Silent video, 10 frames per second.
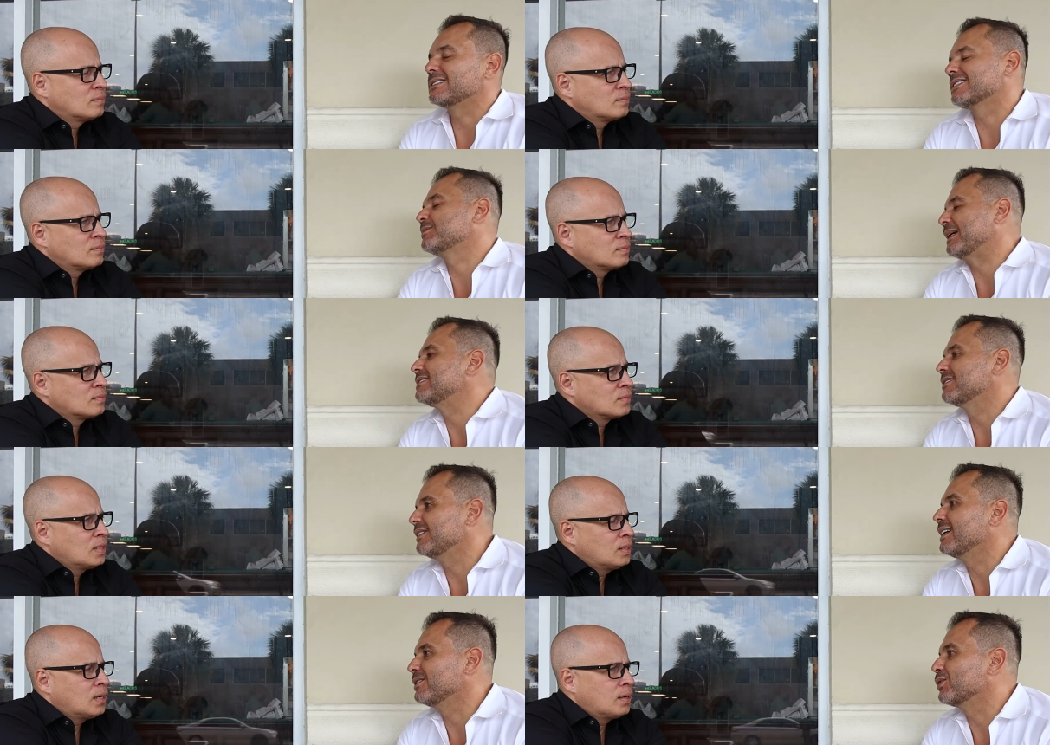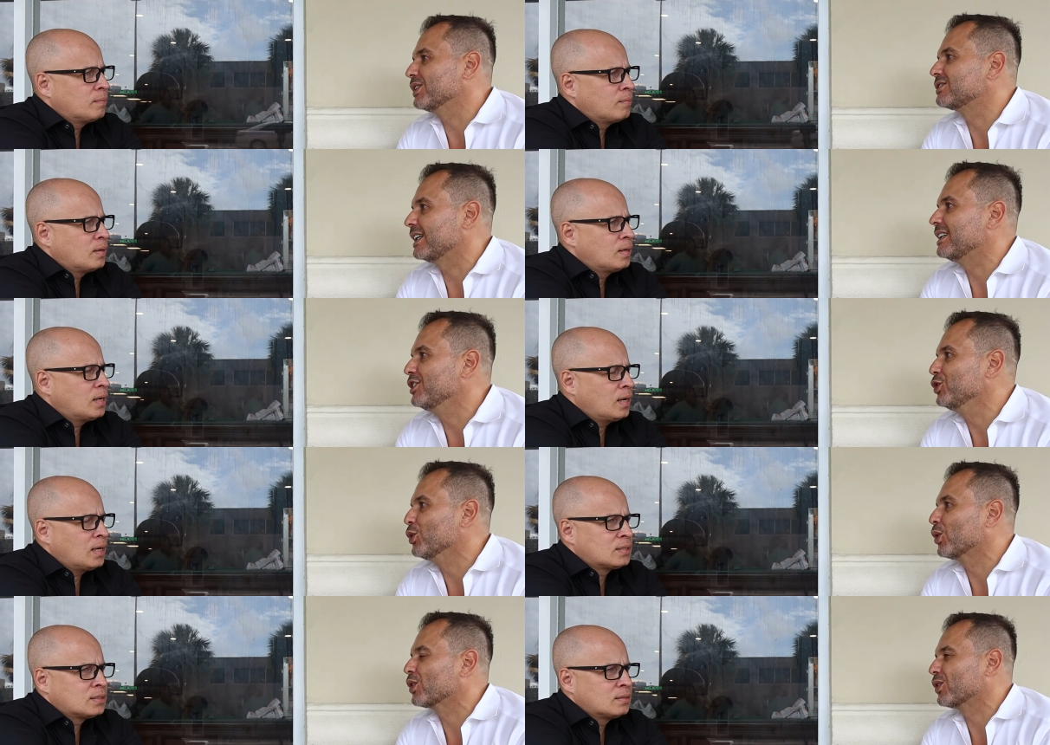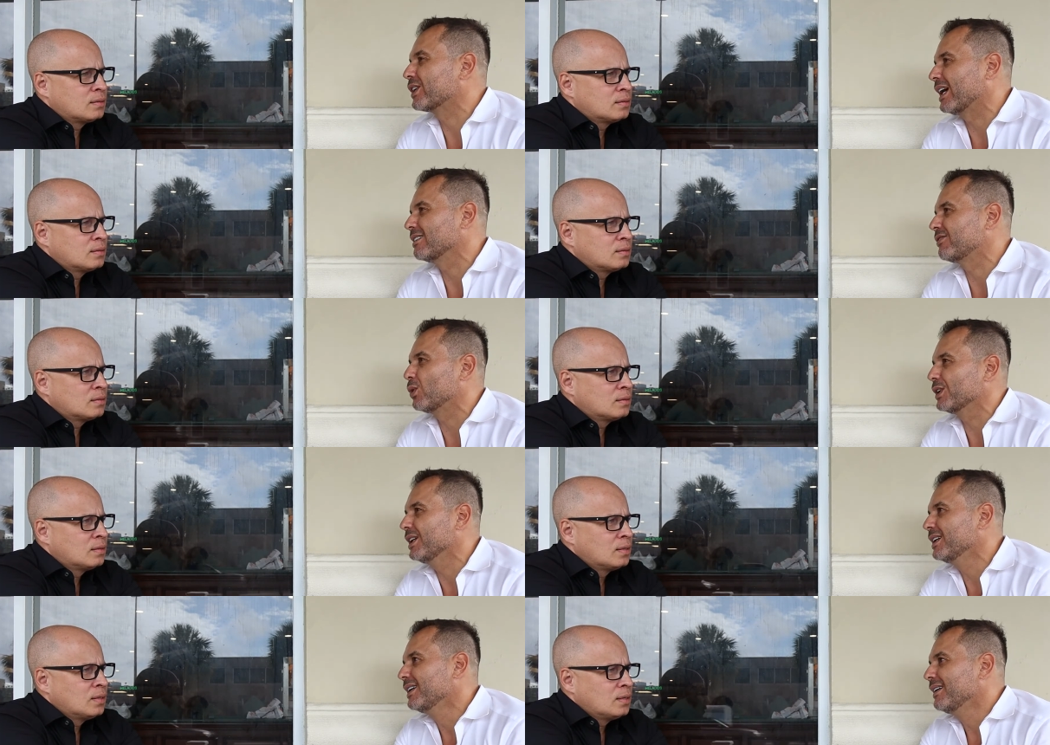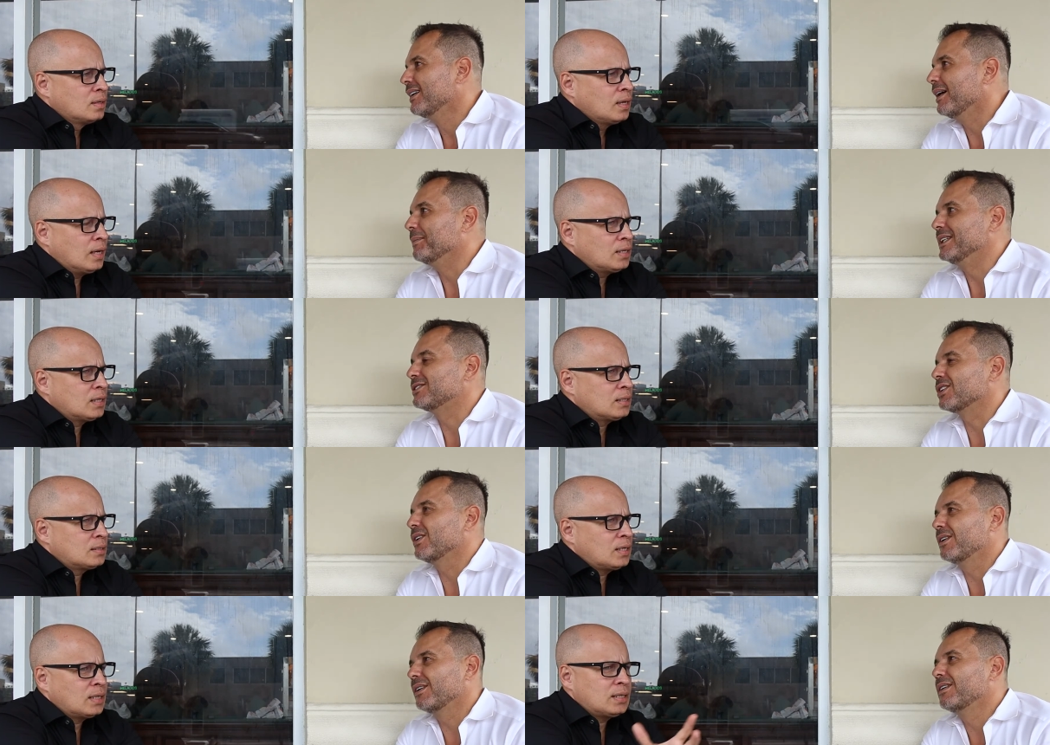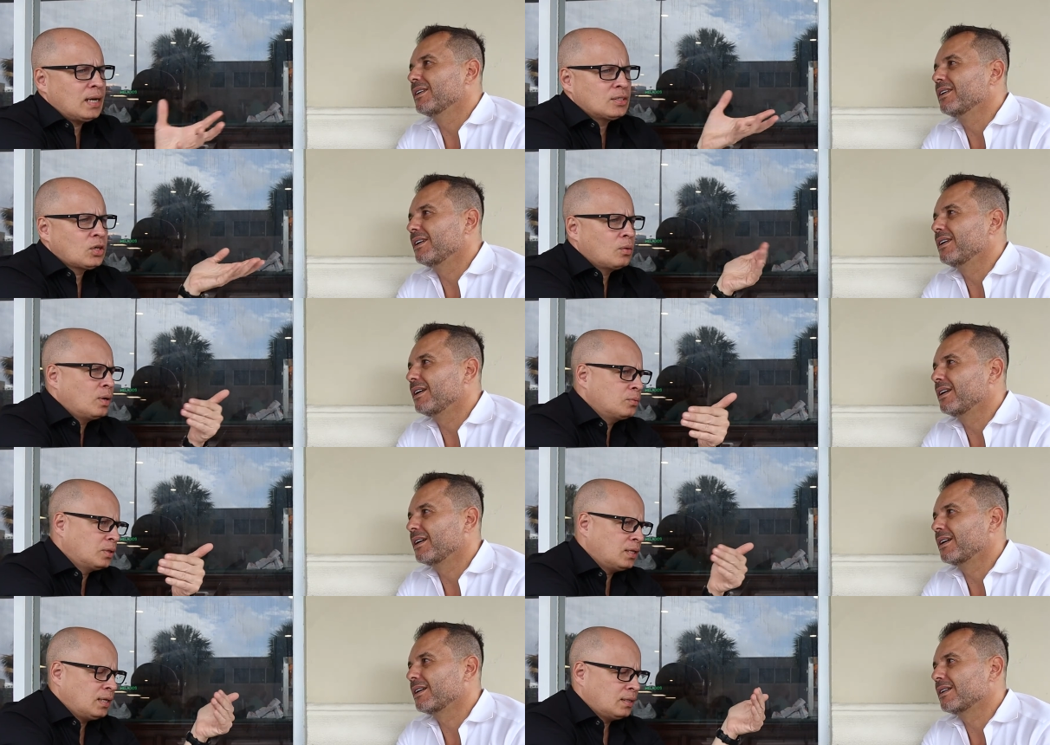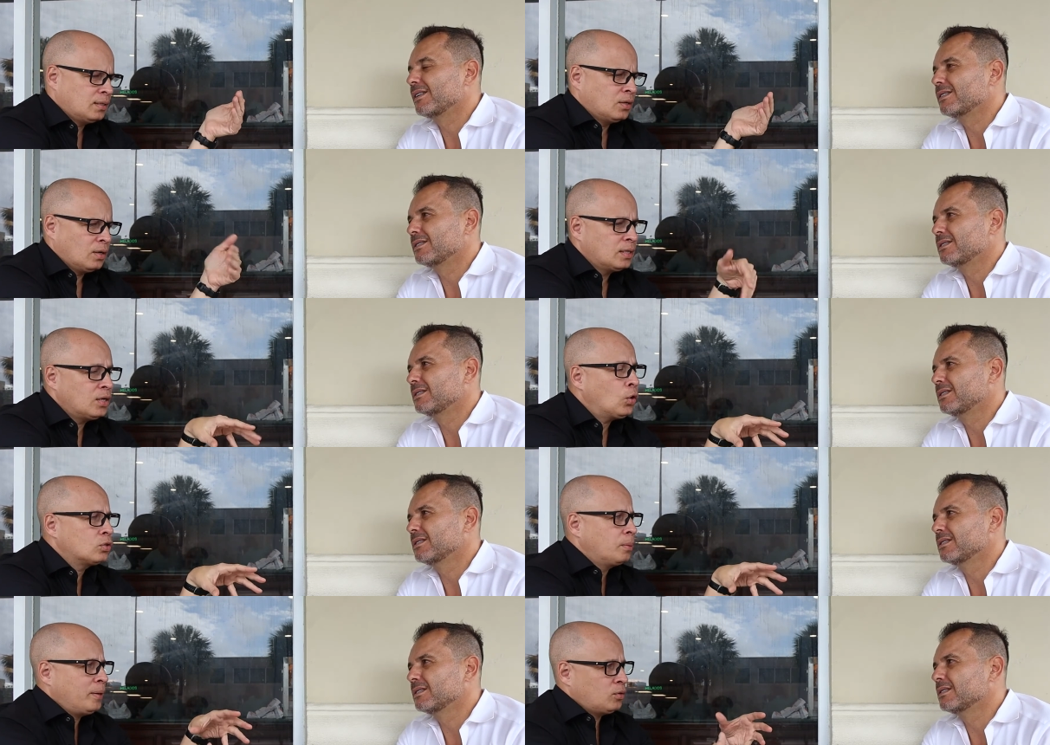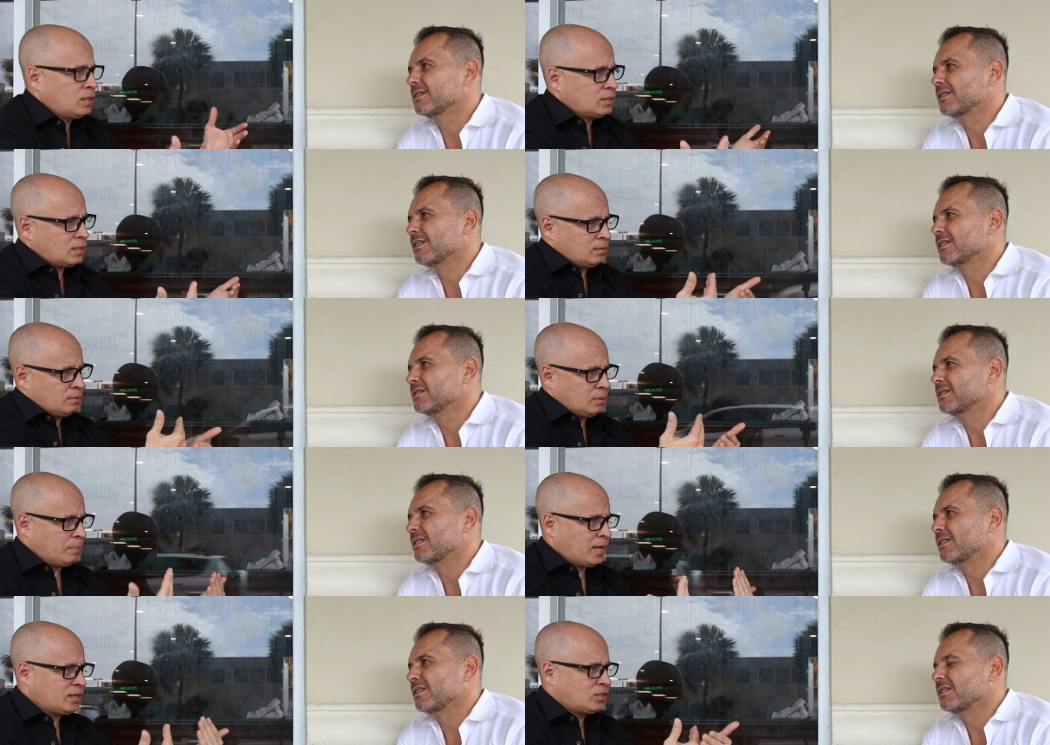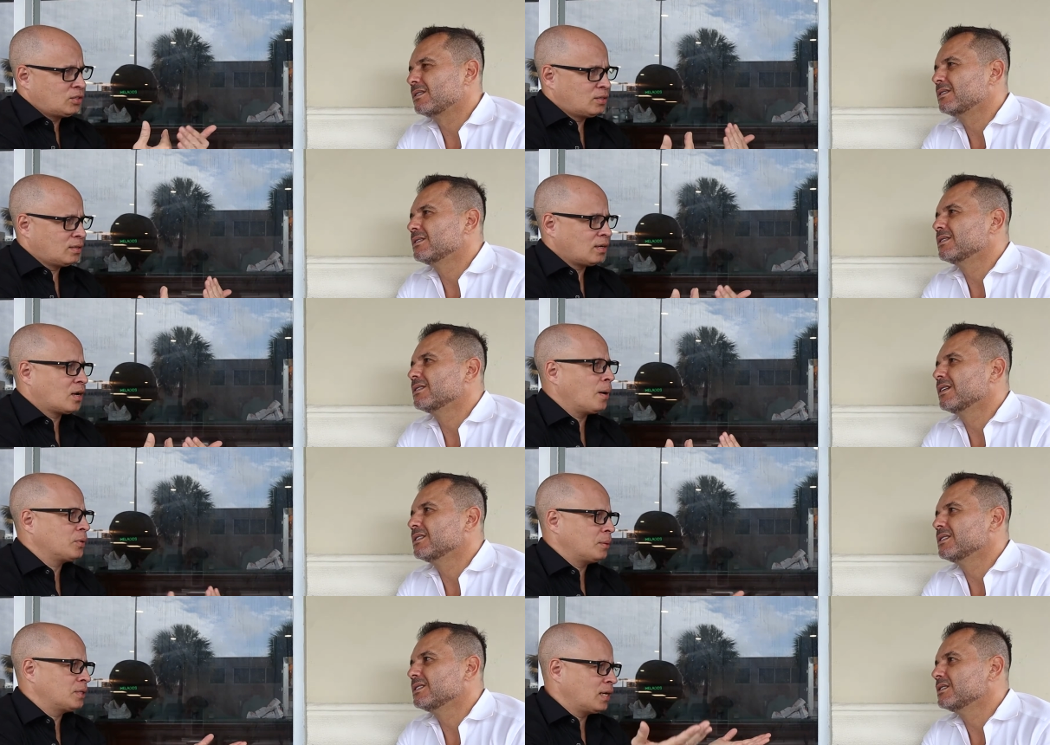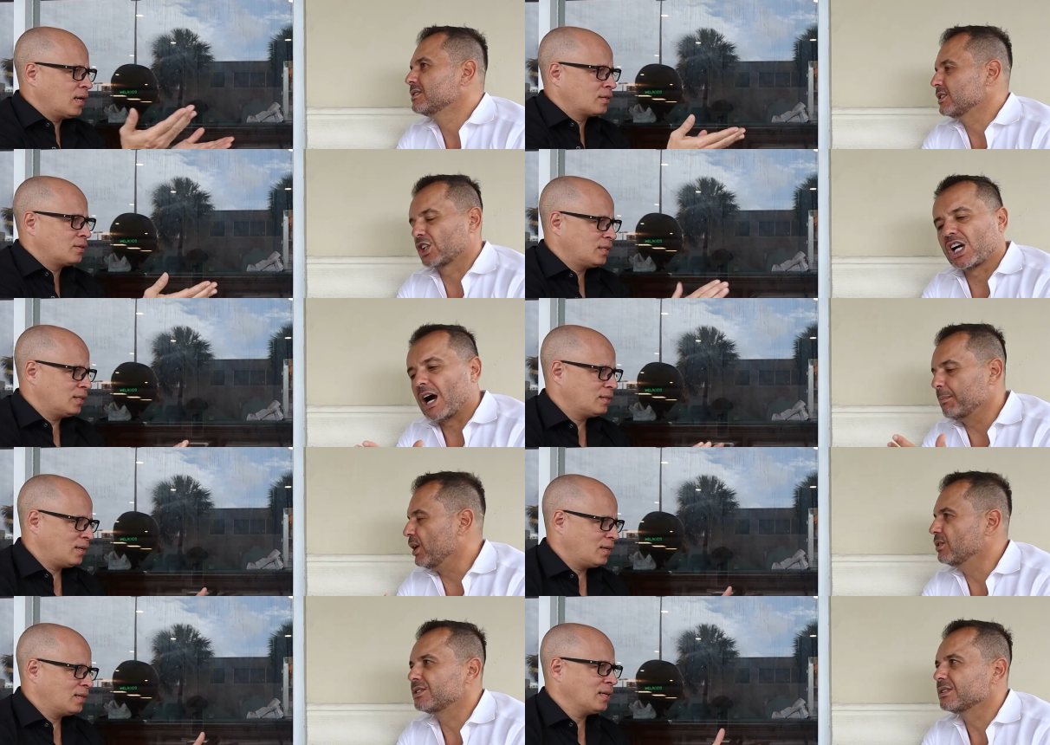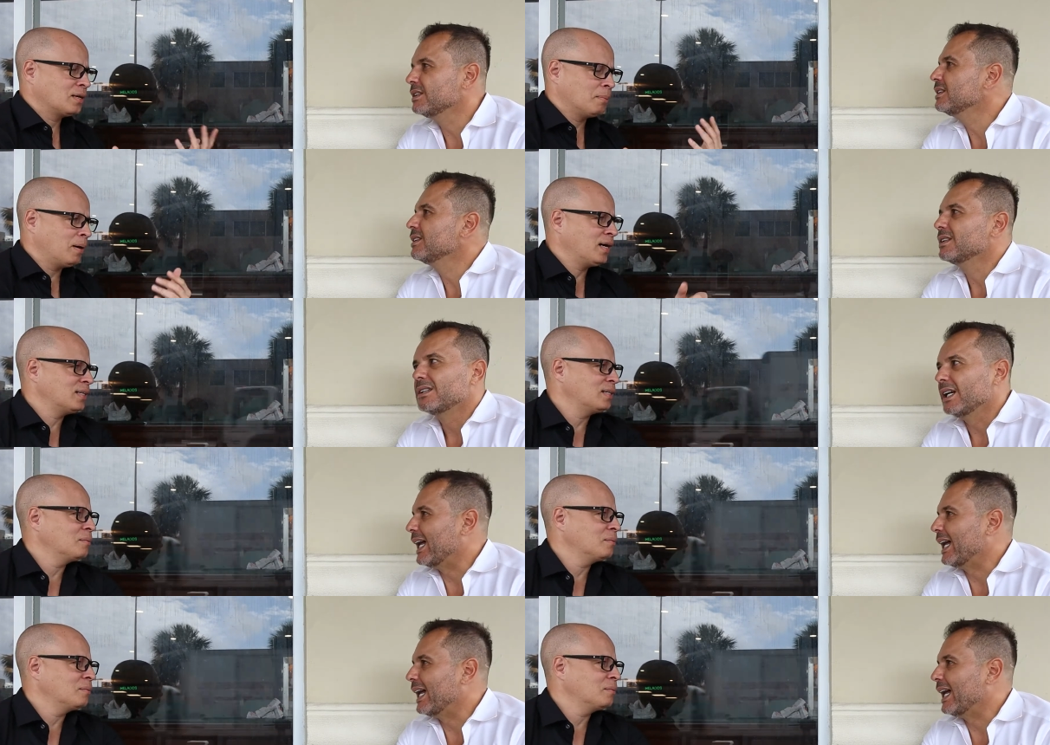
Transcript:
Speaker 1: less expensive than yeah. the real estate in New York or California. Yeah, I mean, the other so. the
Speaker 2: other day I saw one where they, you know, on the older buildings, they're they're buying a couple of them together and then and then combine it.